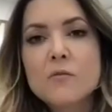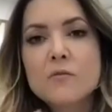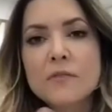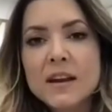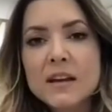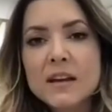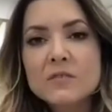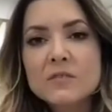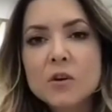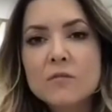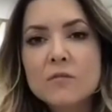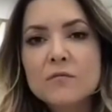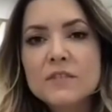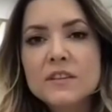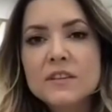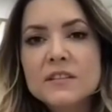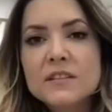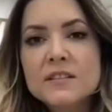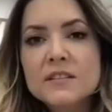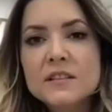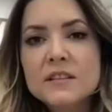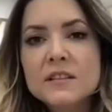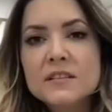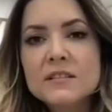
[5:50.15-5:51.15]
rent
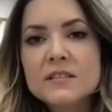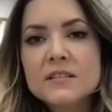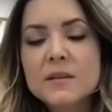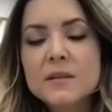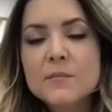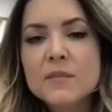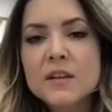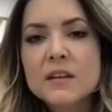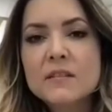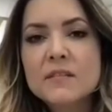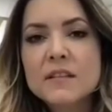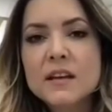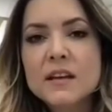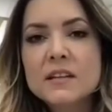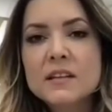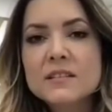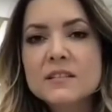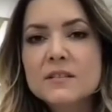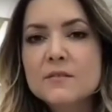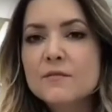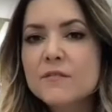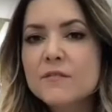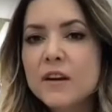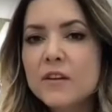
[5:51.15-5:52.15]
obviously is something that is
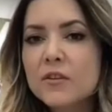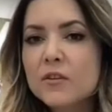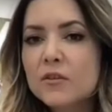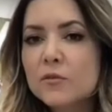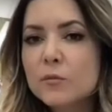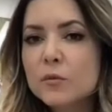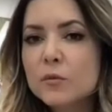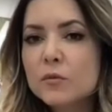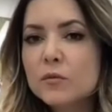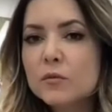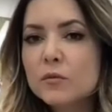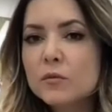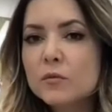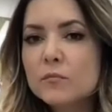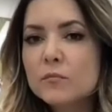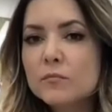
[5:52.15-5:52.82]
a variable